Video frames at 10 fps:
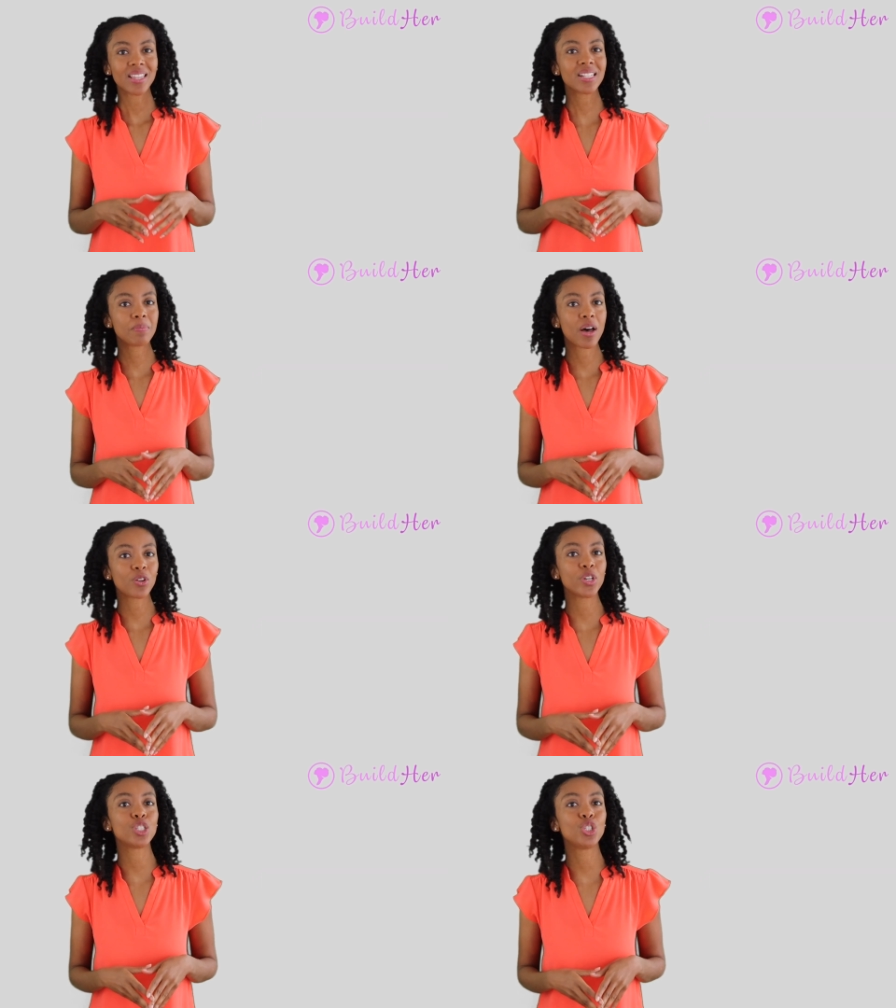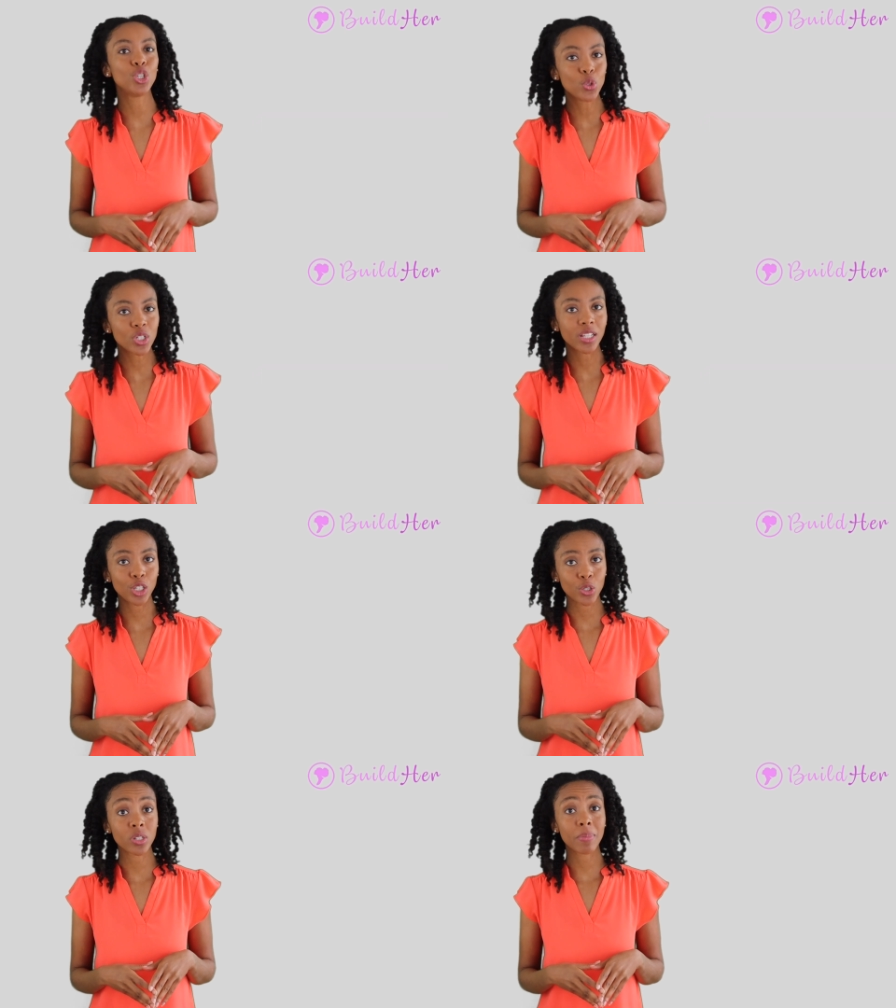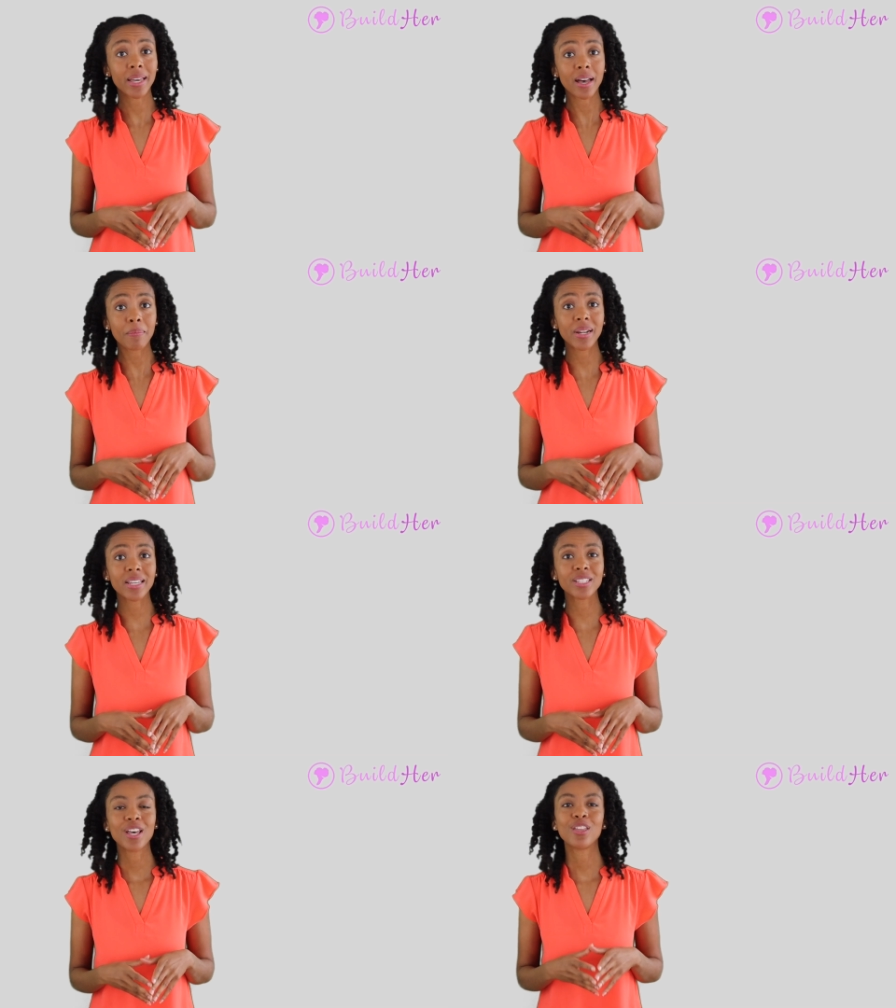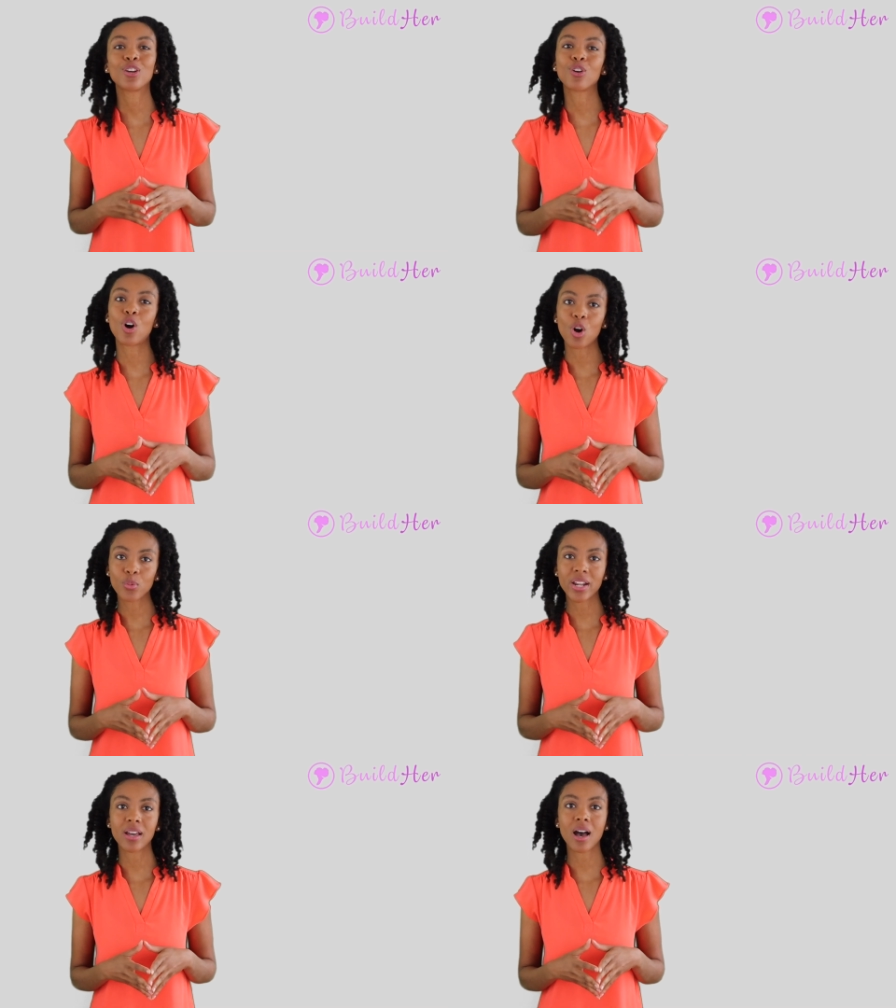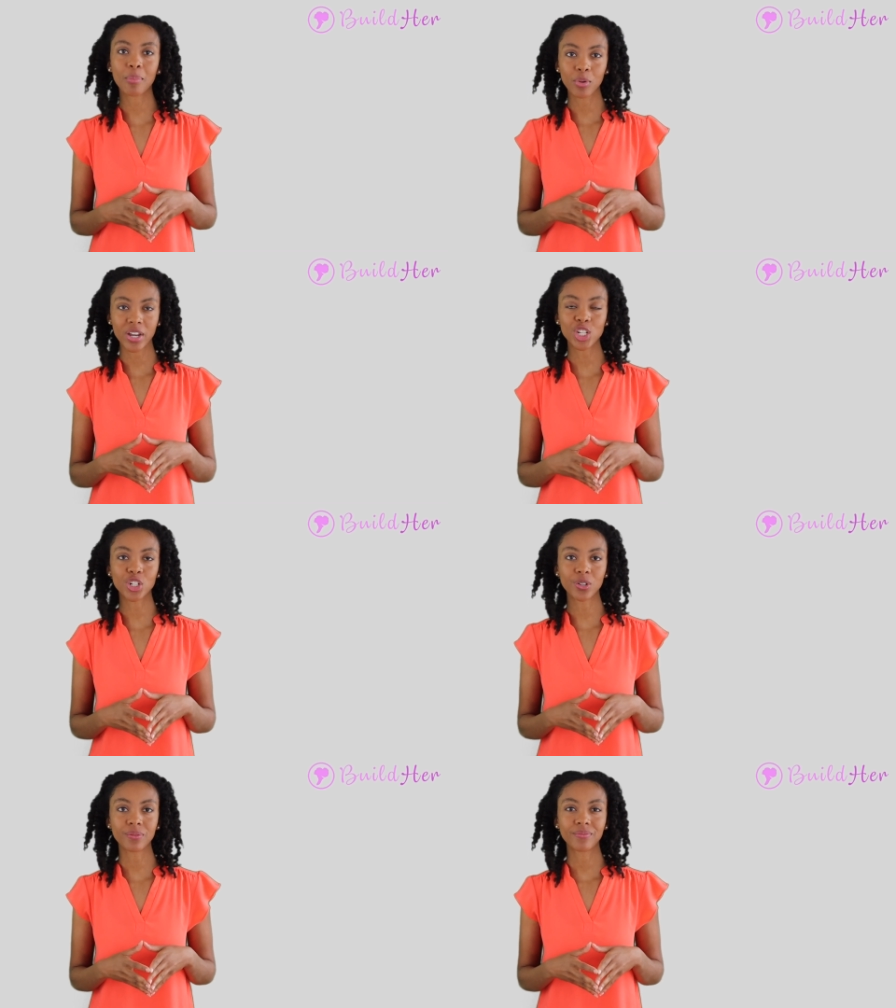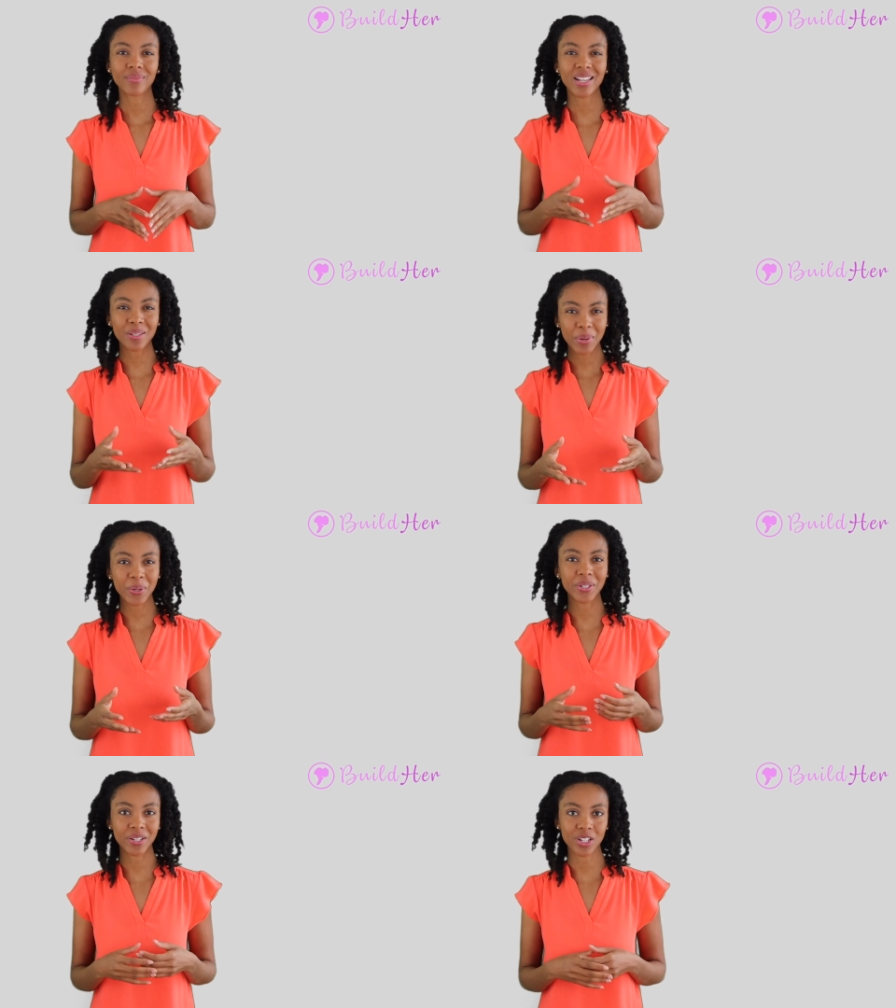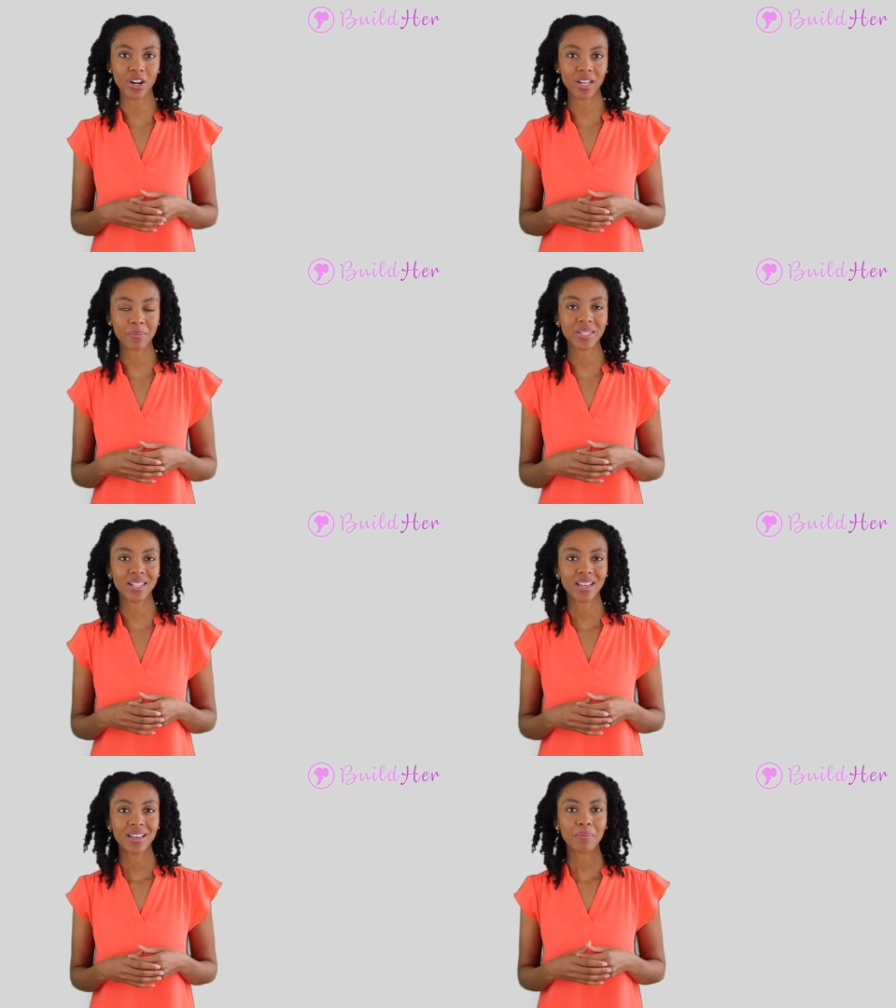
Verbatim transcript: This model is usually used by companies that are already operational, as opposed to startups,